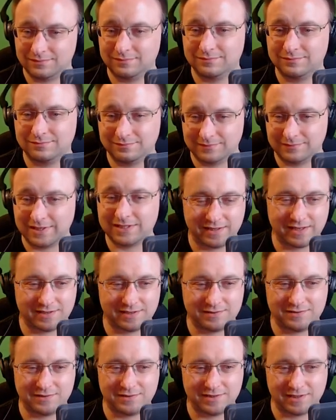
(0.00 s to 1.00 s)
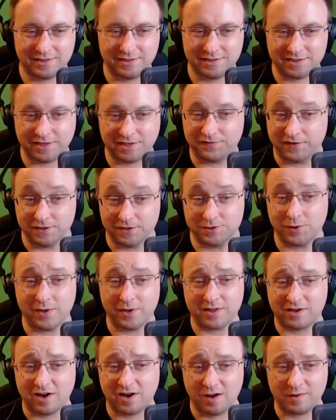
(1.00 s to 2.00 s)
Exactly. And if you enjoy the
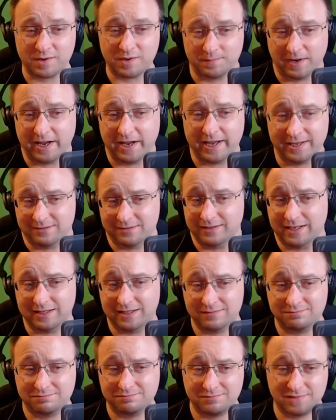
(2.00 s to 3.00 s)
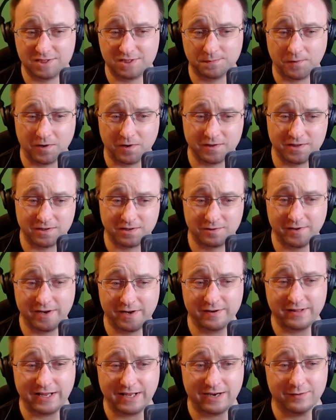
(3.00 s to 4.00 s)
comic, buy it and support the creator
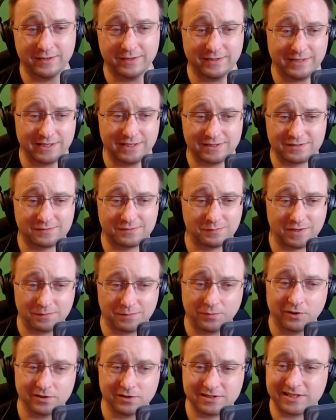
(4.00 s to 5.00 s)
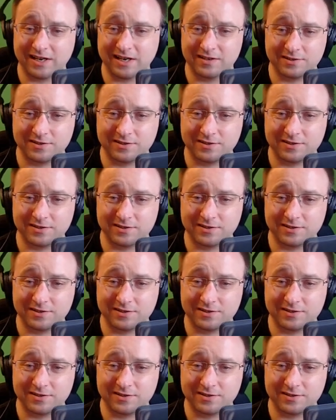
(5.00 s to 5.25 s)
that way. That's what it boils down to.